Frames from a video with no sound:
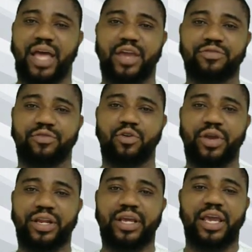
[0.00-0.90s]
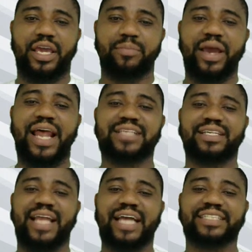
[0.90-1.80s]
Are you following? A bird has
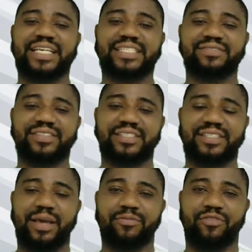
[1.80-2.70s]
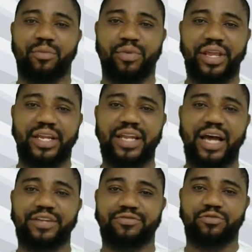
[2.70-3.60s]
a digestive system for breaking
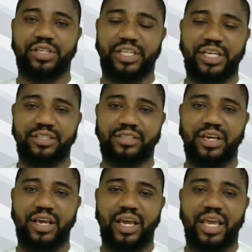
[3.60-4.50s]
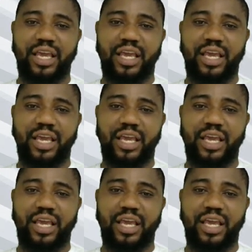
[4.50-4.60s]
down the food it eats.